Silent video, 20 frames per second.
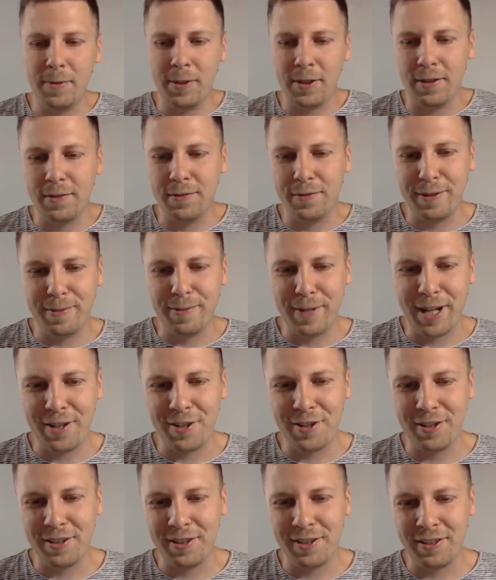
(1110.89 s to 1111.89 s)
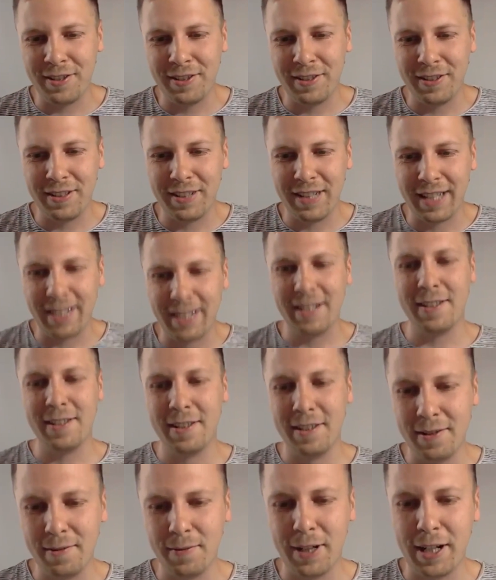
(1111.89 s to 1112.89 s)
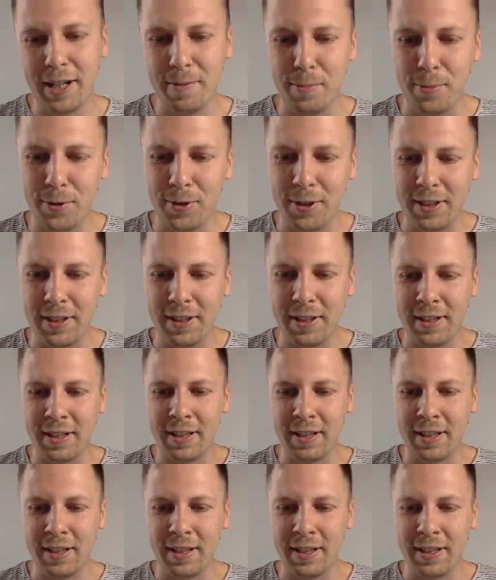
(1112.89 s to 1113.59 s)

confirmation, like, is very important.